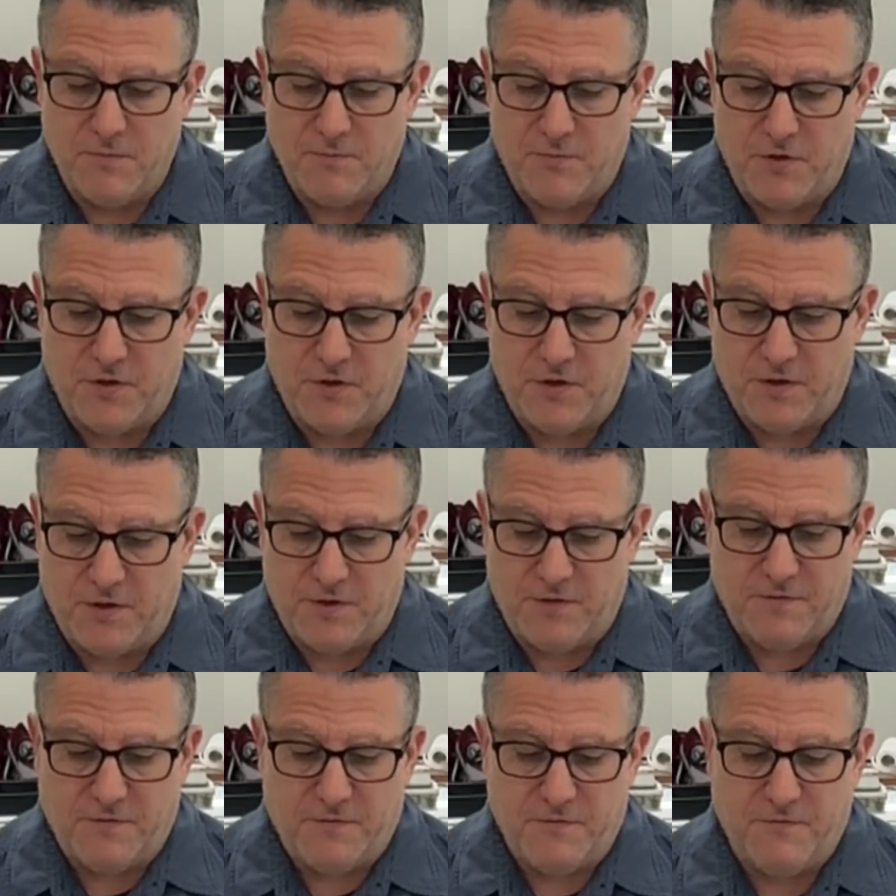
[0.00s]

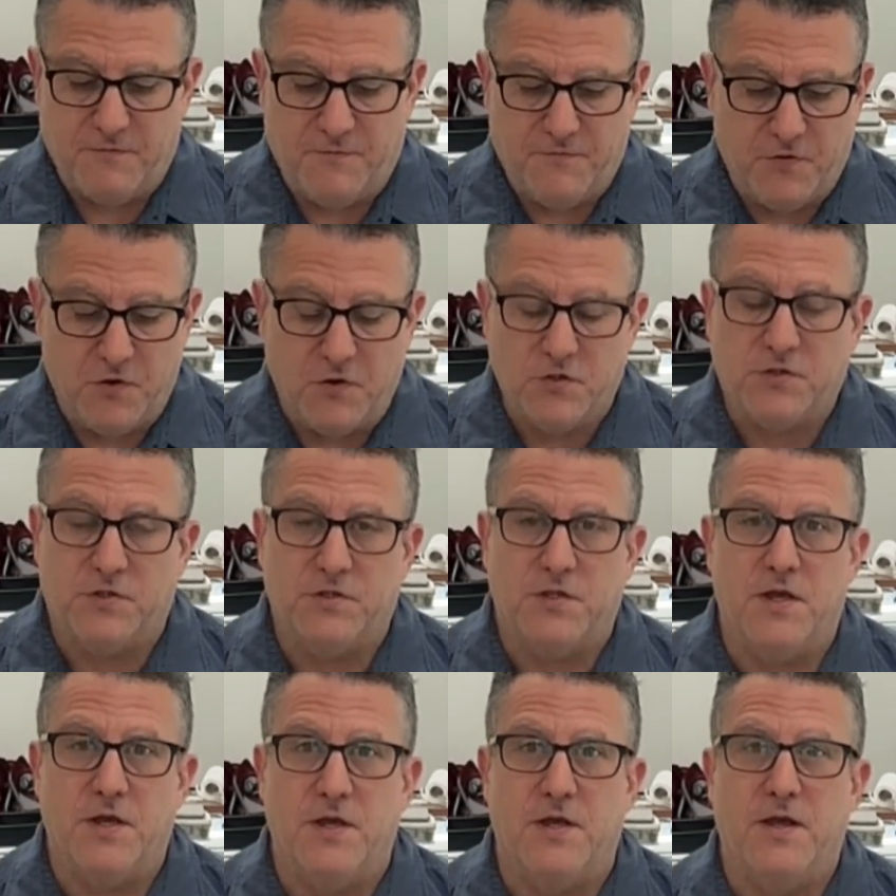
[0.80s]
But
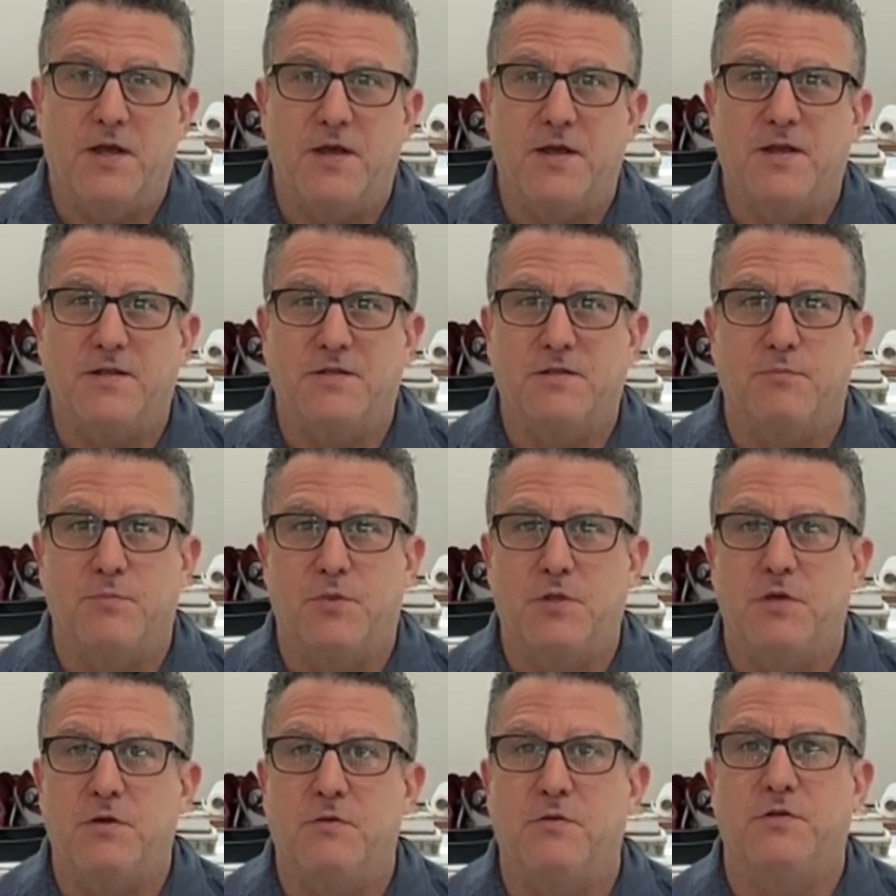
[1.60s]
first, I got some
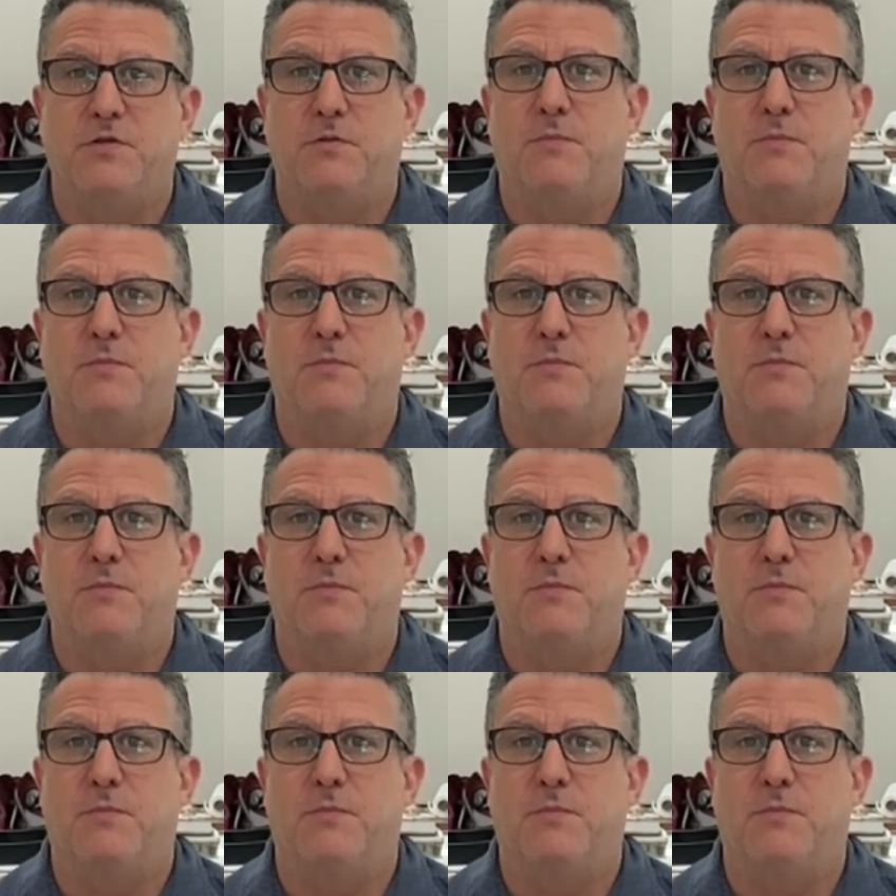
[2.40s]
theories